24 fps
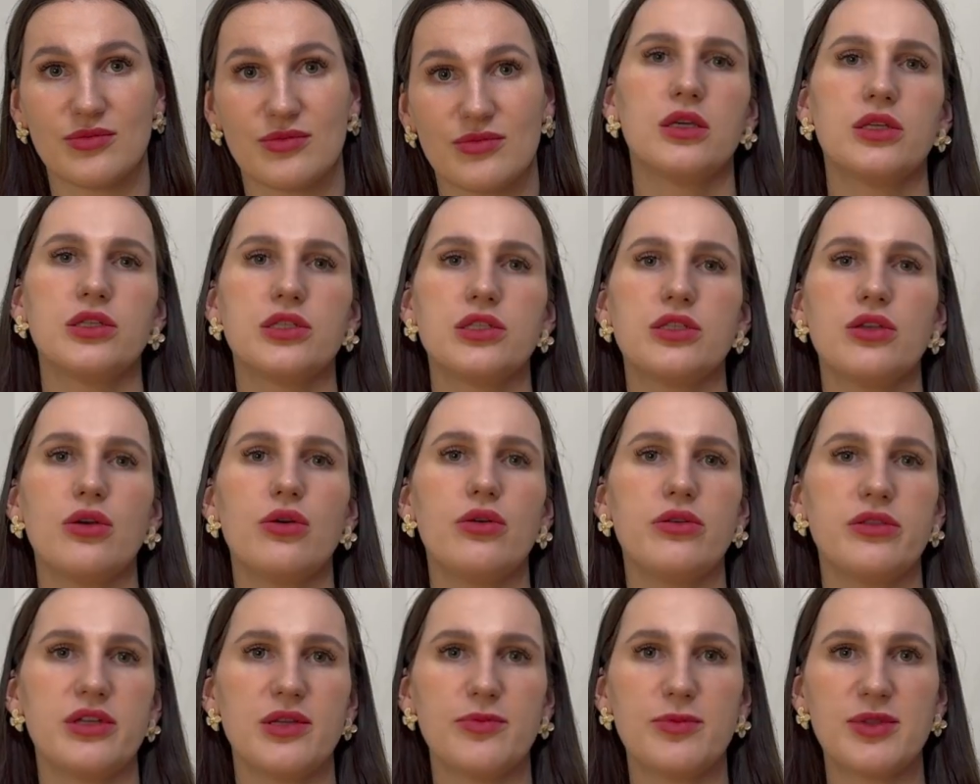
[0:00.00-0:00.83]
So
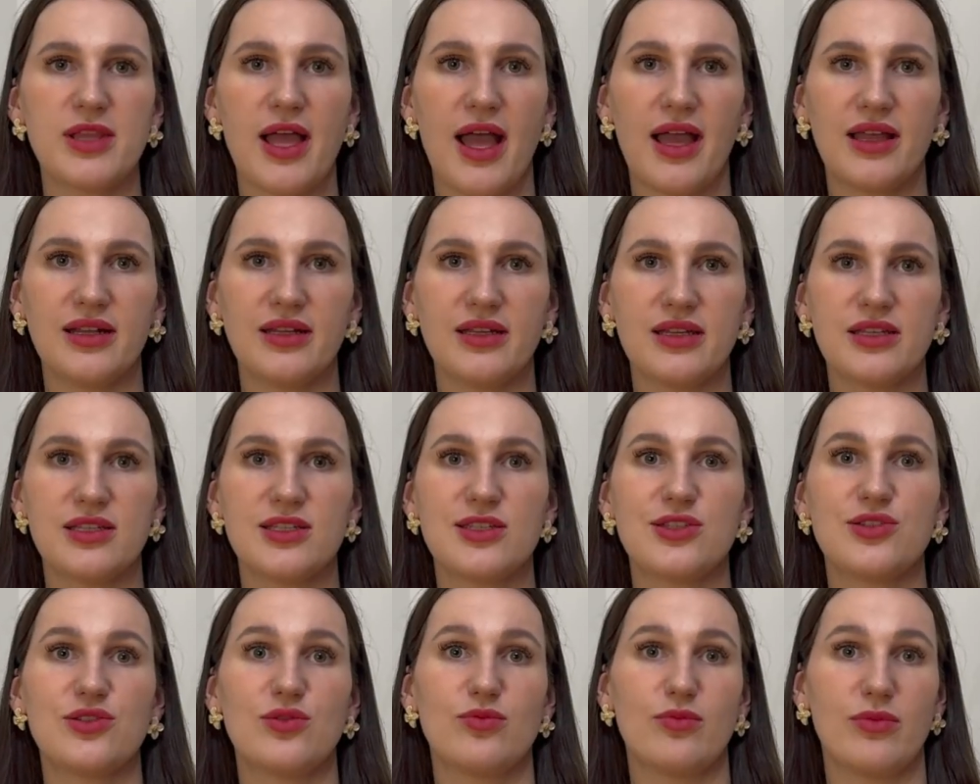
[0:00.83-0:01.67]
their plan is
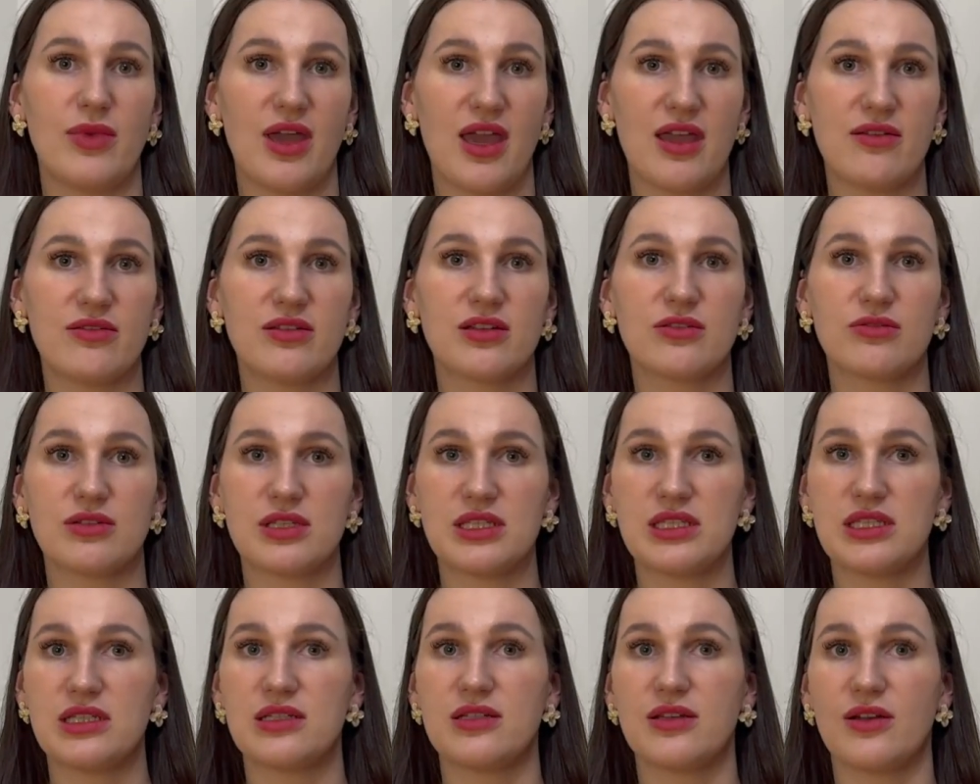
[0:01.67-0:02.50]
to marry
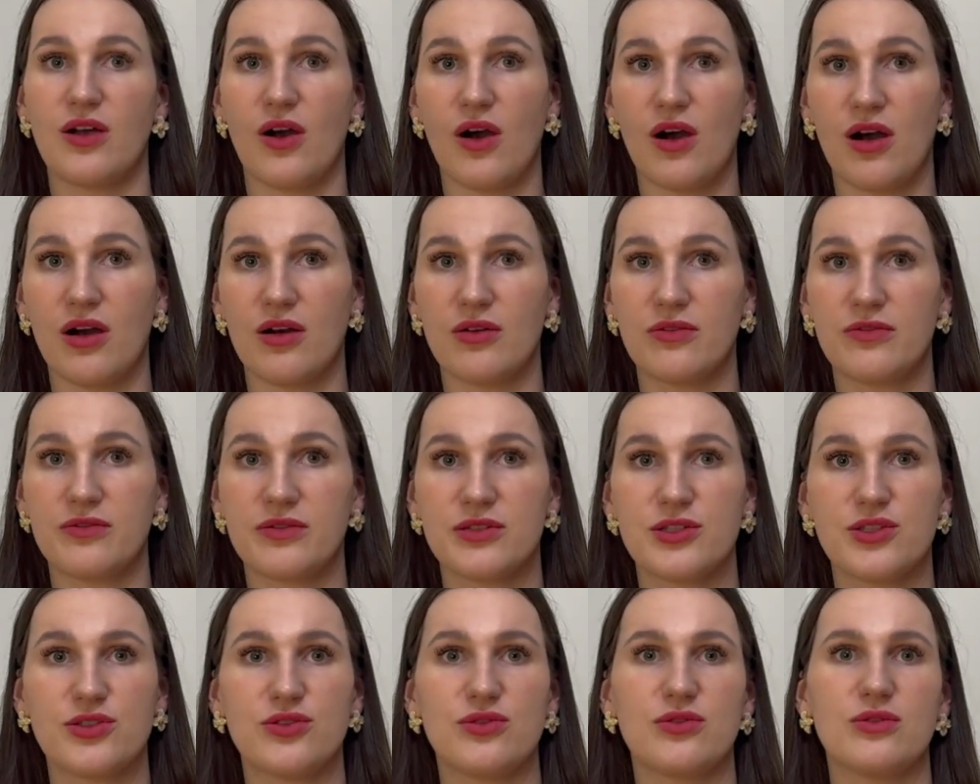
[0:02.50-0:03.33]
Christina off
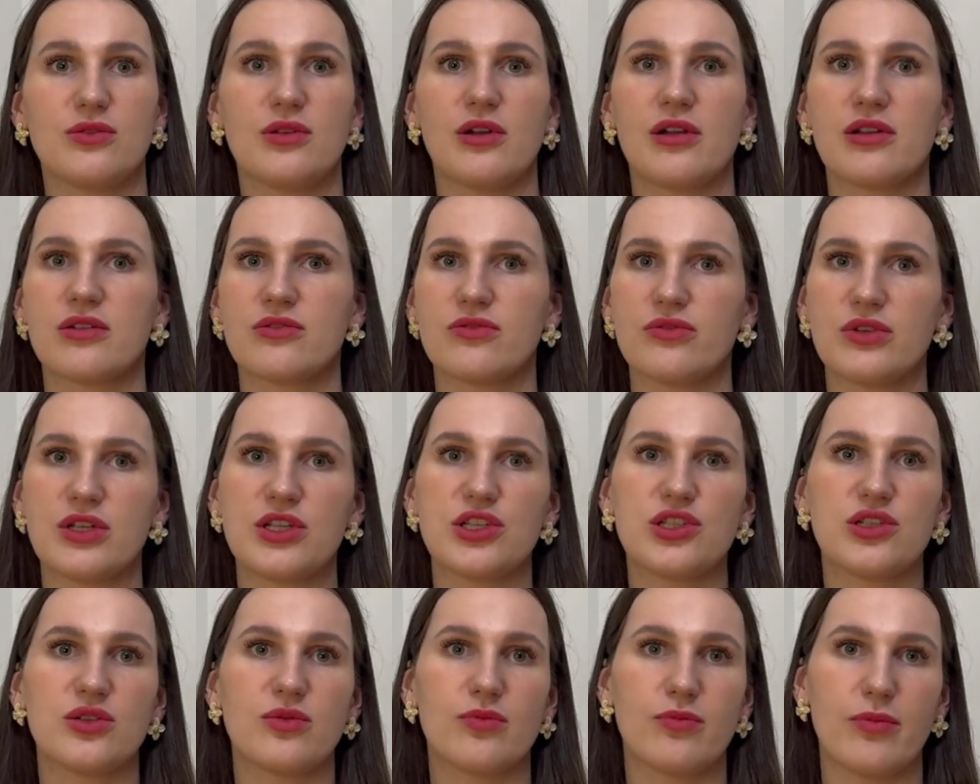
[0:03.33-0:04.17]
to a
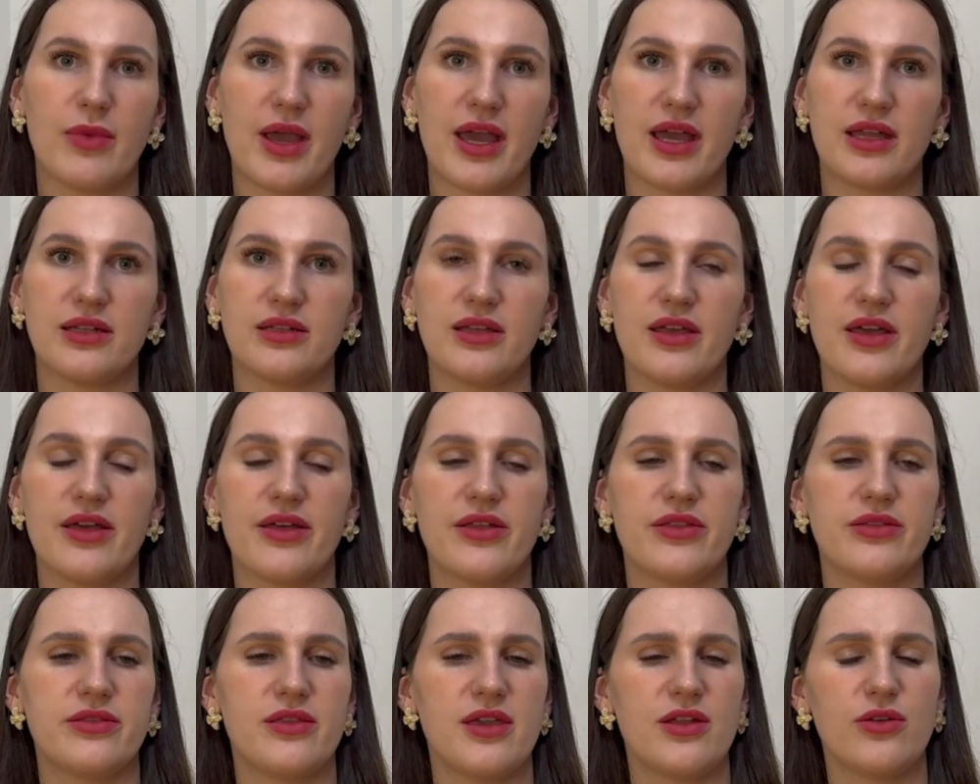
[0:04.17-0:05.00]
rich man,
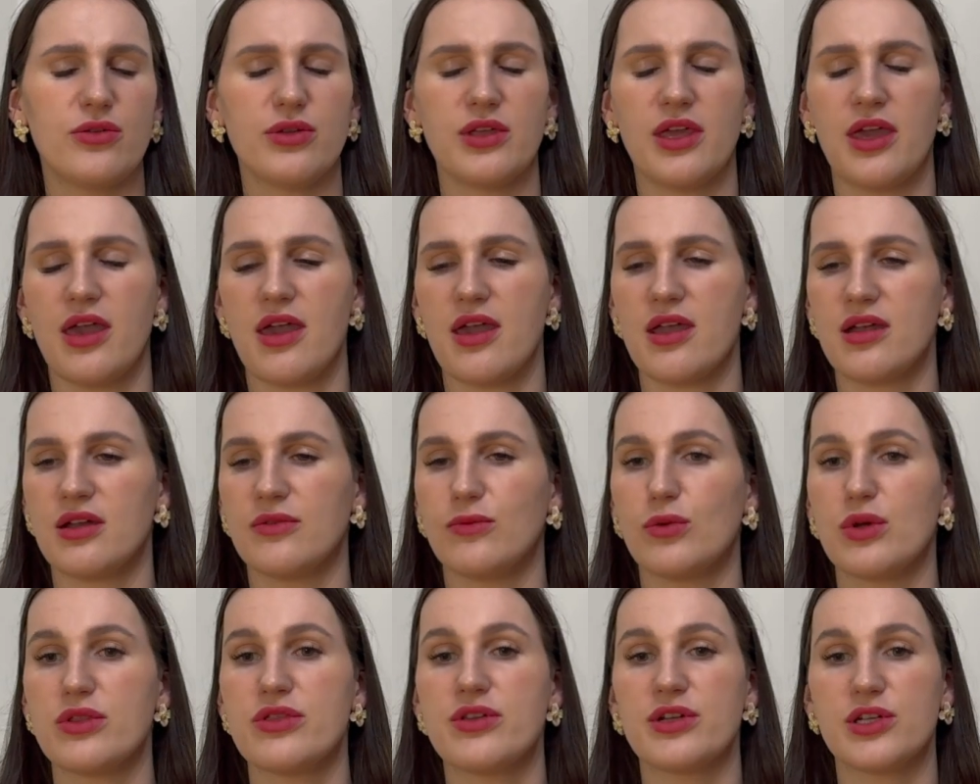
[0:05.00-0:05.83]
and they don't care
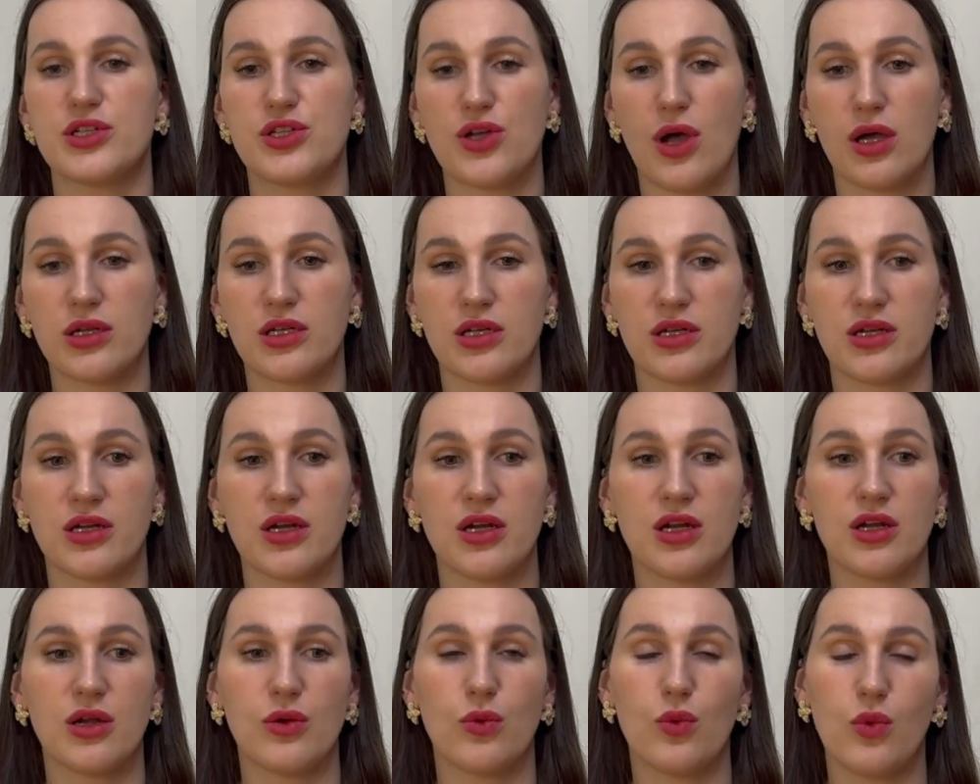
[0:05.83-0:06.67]
what their daughter
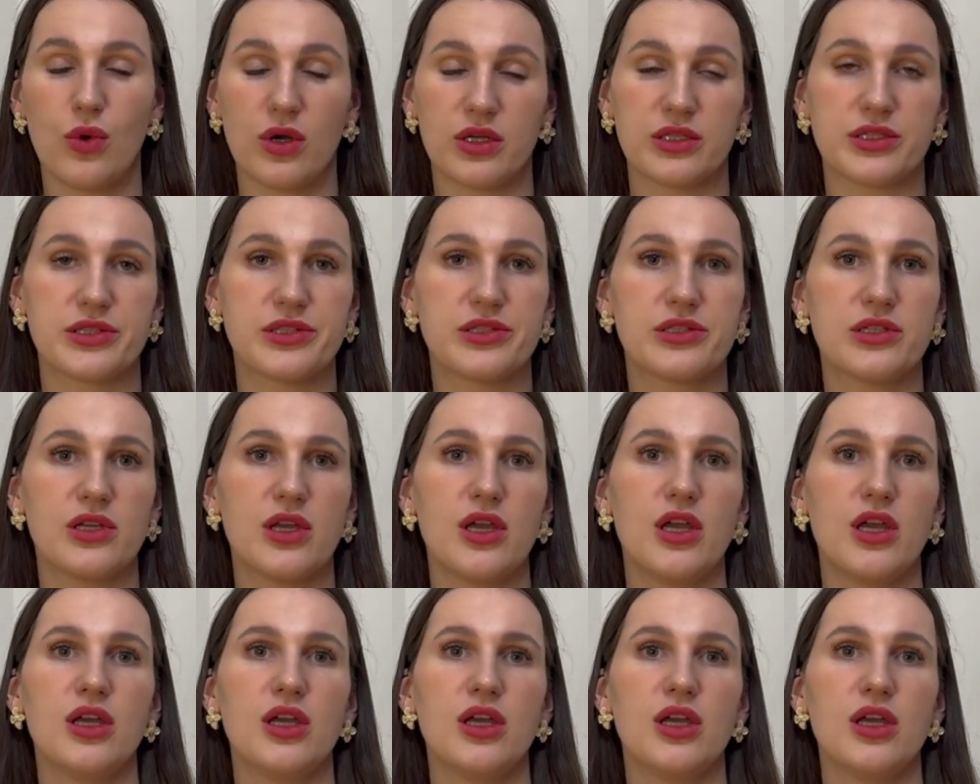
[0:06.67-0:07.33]
wants.